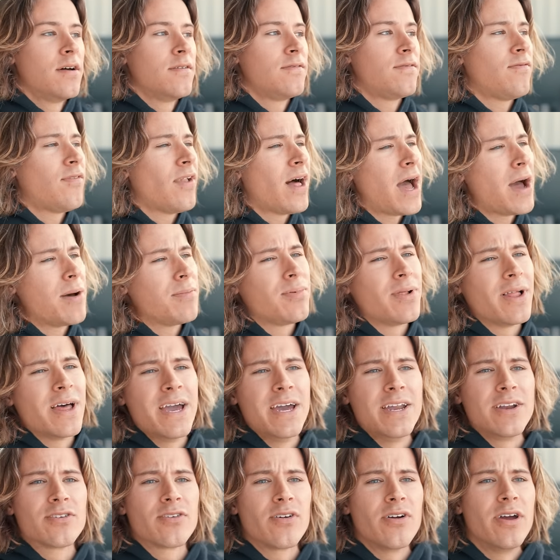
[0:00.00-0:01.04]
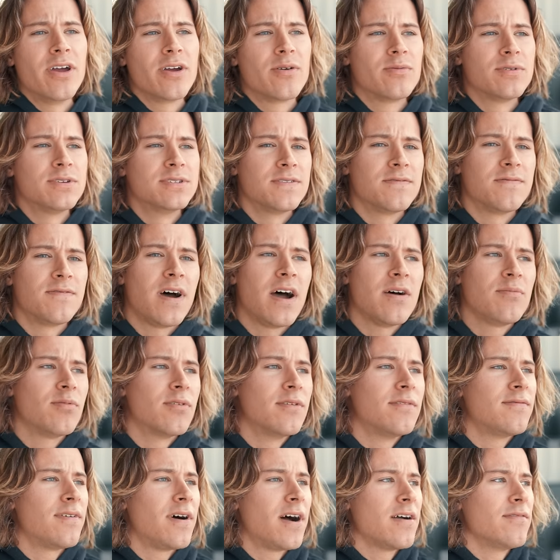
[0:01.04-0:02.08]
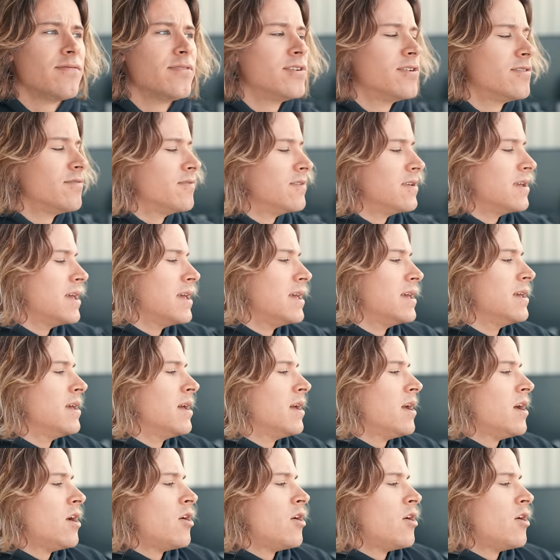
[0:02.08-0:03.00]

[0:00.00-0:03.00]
flat plane crank, what is it, 5.5 liter V8,